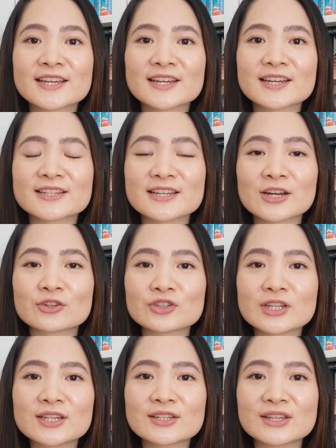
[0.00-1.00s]
and I
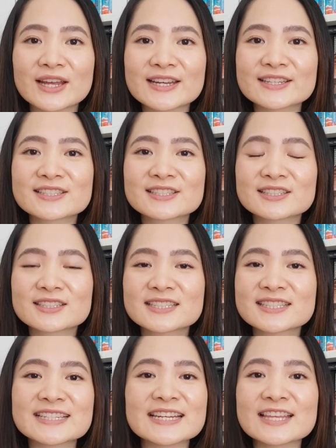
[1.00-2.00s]
really liked
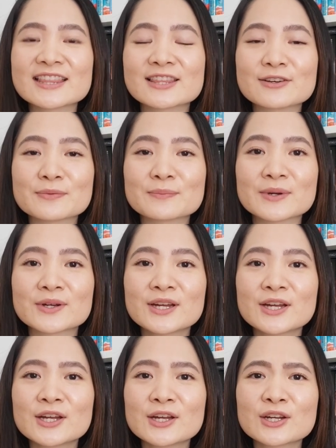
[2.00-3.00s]
seeing them
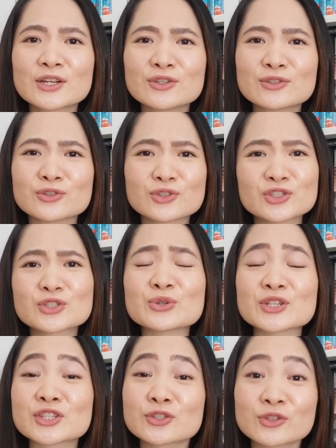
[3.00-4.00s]
learn to
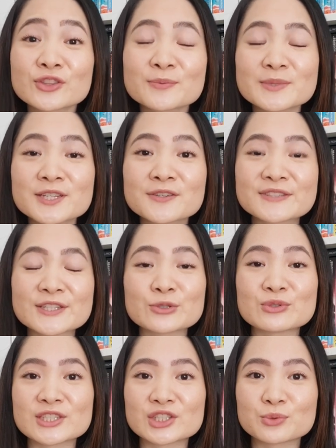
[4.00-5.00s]
assert themselves in new
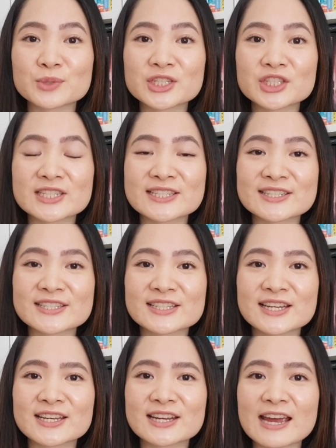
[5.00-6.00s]
situations
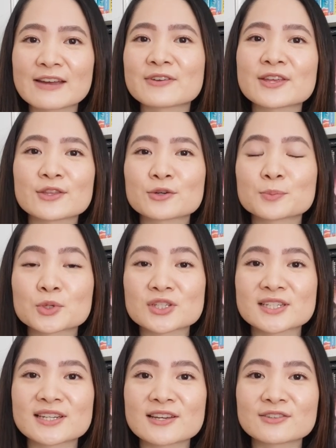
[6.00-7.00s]
and having their
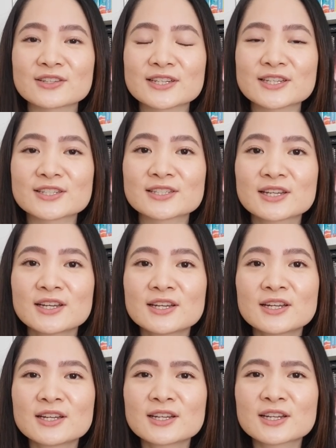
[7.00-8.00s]
personalities
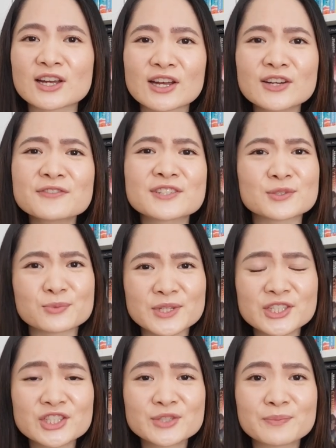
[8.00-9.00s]
kind of
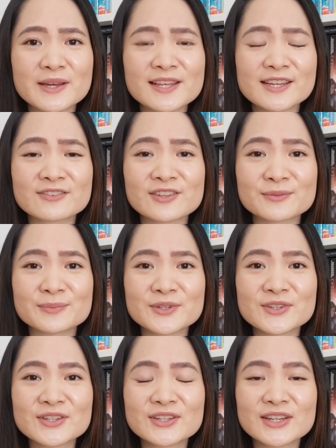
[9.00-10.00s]
switch by the end of the
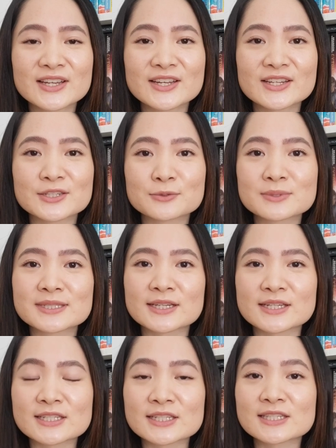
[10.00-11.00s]
book, and it was
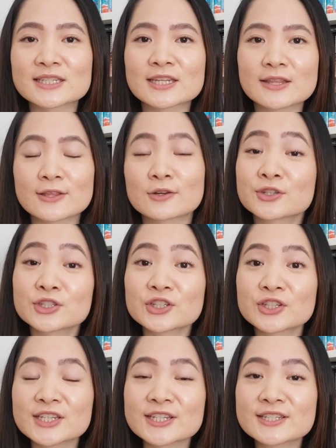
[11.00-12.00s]
nice to see their
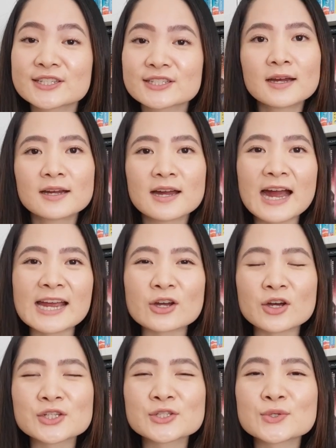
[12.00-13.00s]
journeys. I
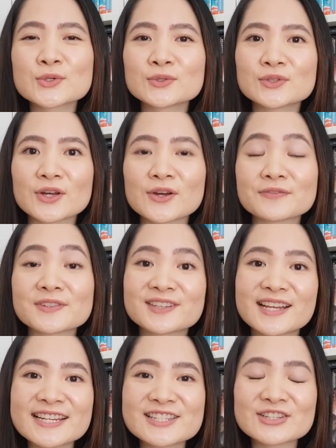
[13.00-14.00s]
also loved
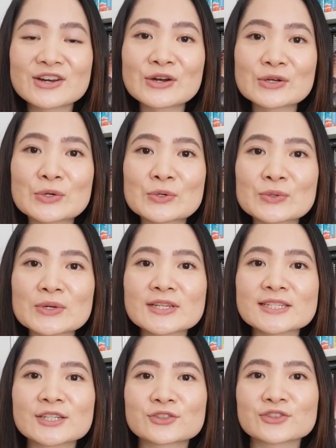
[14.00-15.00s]
Lightsong, who
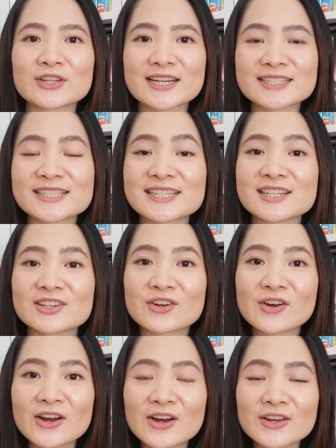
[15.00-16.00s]
is a reluctant
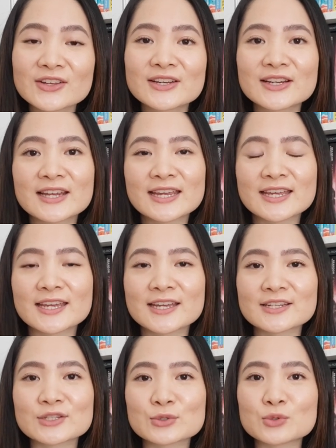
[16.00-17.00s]
god
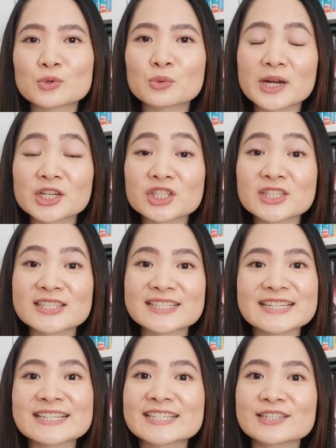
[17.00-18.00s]
and who questions
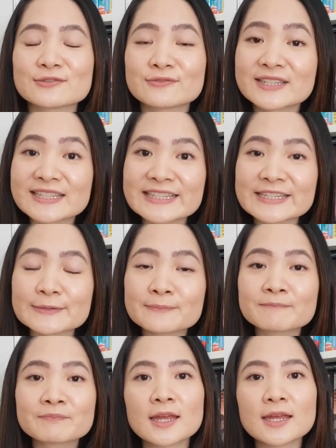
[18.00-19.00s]
his divinity,
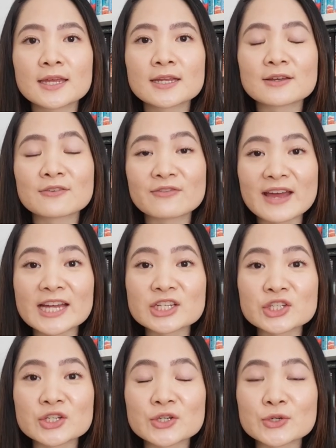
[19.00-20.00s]
and
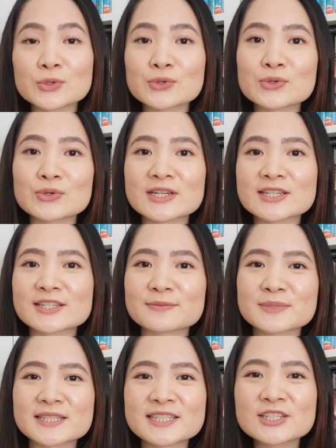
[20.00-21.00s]
Vasher, who is a
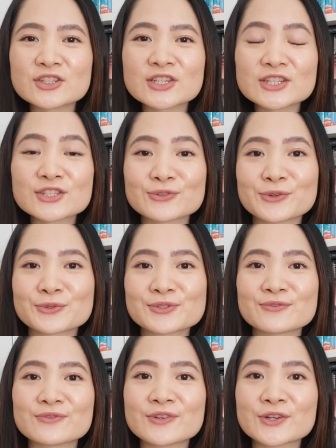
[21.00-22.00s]
mysterious,
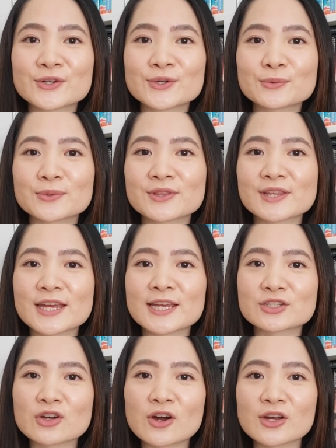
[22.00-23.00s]
lonesome figure with a
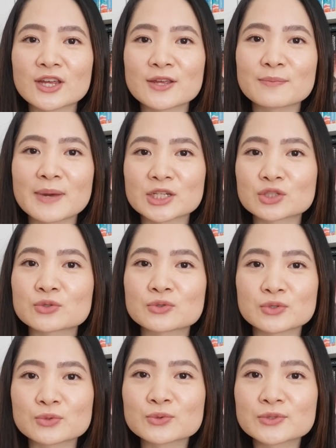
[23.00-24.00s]
talking magical
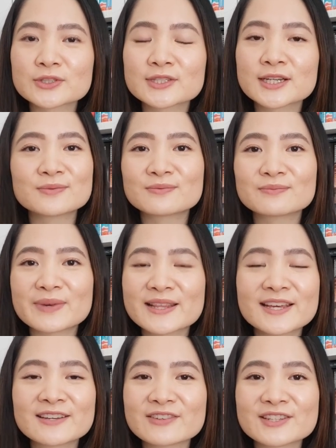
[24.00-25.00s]
sword. By the
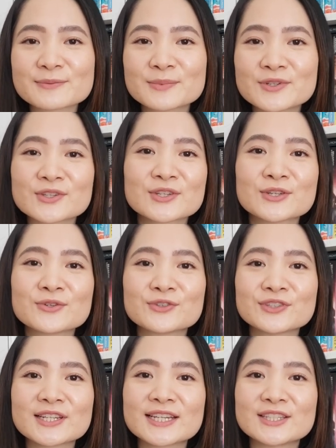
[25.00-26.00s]
end of this book, you
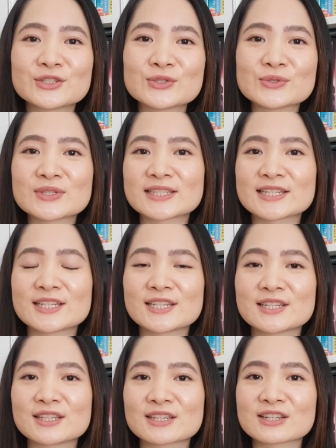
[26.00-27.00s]
really do
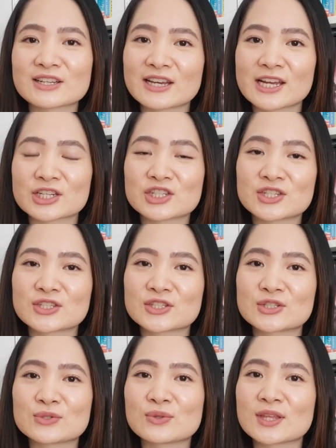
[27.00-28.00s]
see the connections
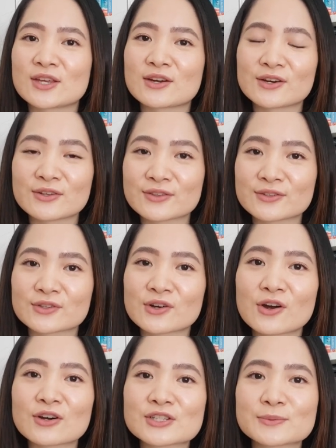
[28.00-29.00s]
to the other
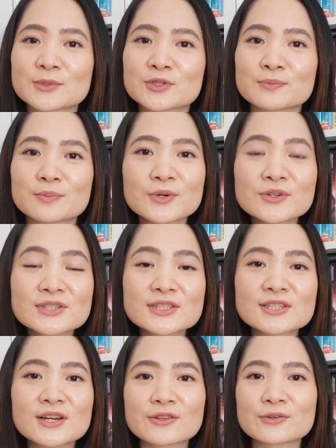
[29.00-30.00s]
Cosmere
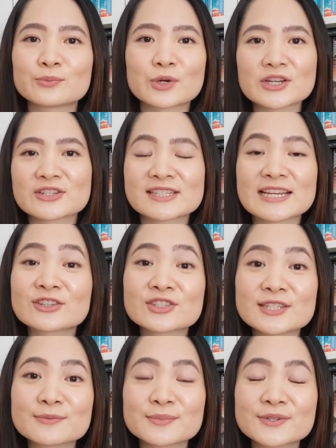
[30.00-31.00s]
books, other Brandon
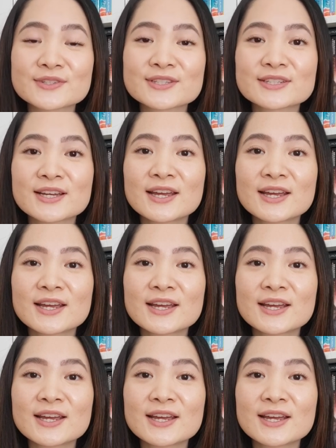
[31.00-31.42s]
Sanderson books,